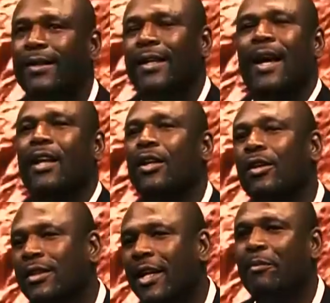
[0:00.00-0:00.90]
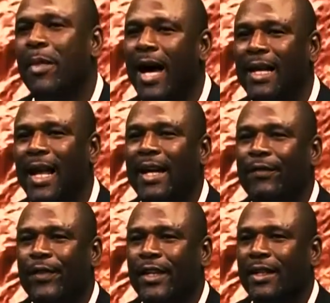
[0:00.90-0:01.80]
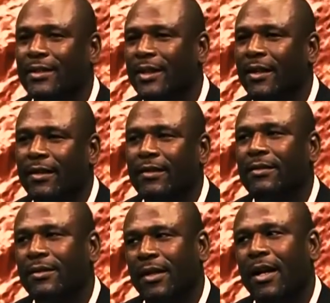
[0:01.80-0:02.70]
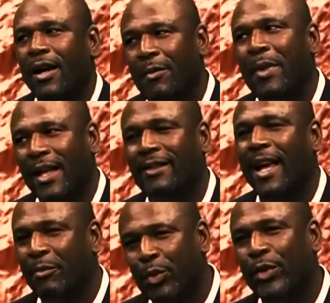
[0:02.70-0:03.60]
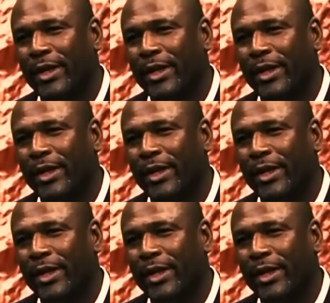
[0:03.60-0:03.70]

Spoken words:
And then I looked at my life and I says, I'm at that